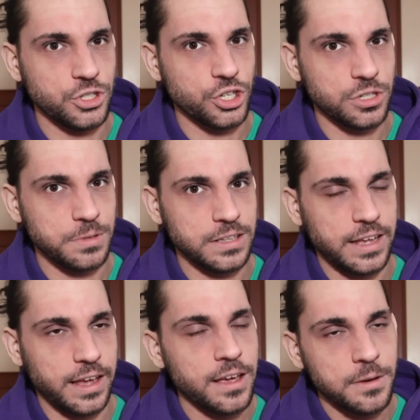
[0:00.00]
the Judgment
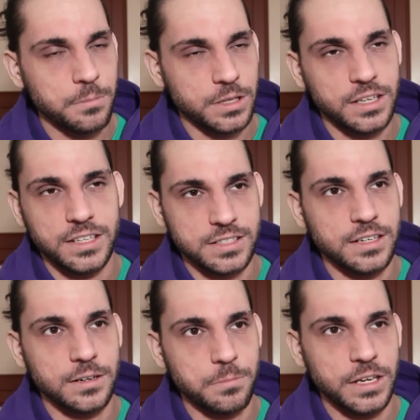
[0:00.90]
Day, but he is
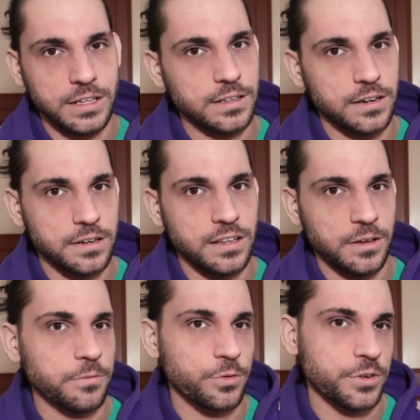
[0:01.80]
gonna be in their
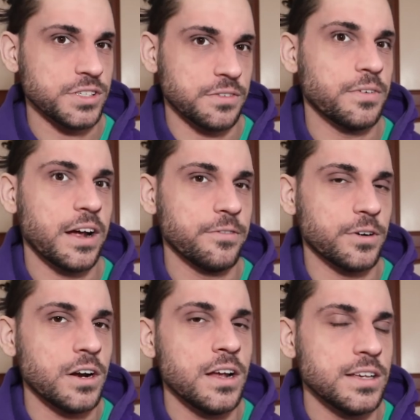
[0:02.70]
team for
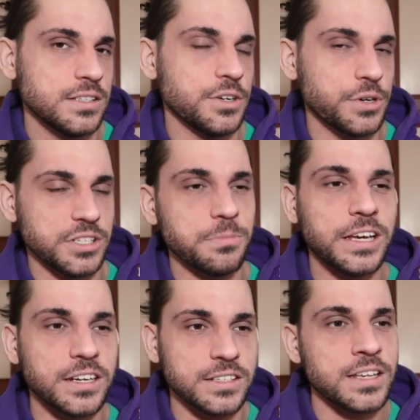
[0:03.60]
Survivor Series
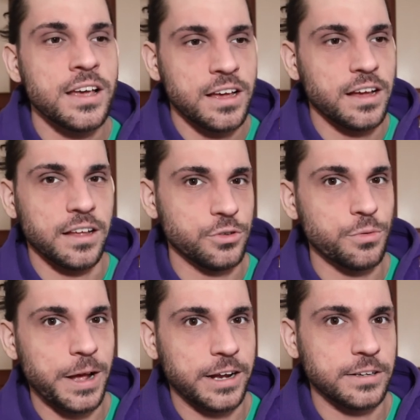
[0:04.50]
because
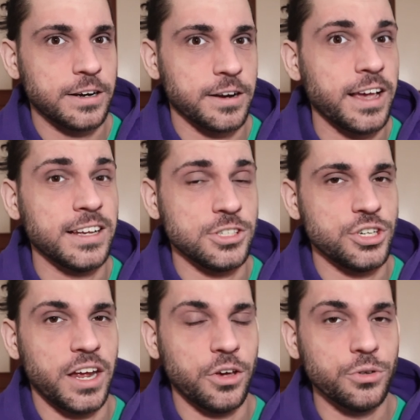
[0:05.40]
Drew McIntyre hates
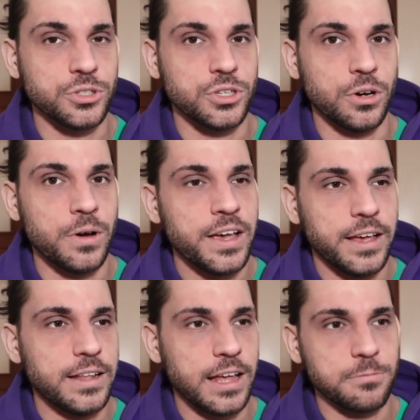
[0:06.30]
Jey Uso,
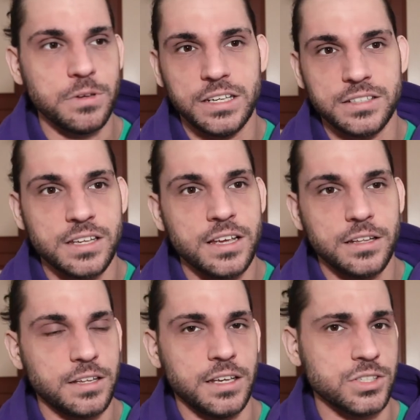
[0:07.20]
and that means
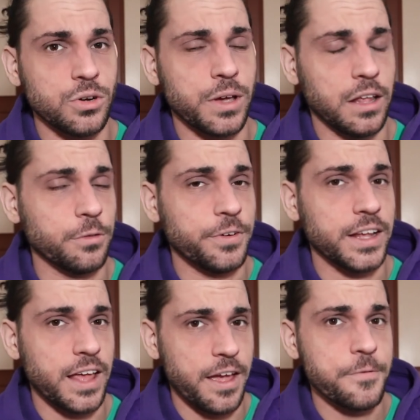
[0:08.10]
that he is okay to
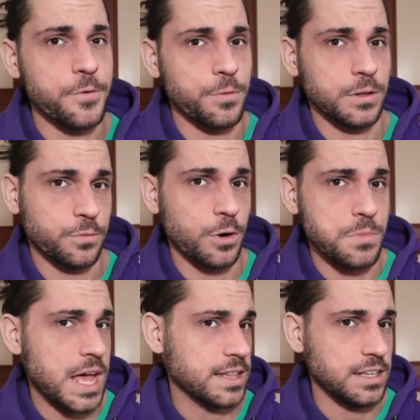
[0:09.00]
fight everyone from
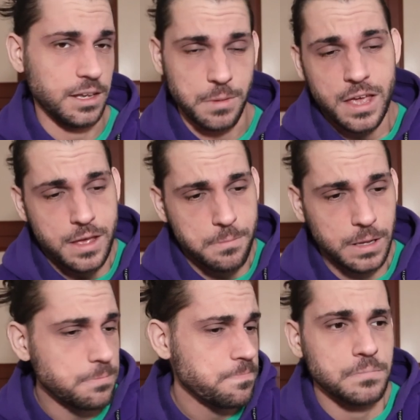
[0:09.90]
that team. But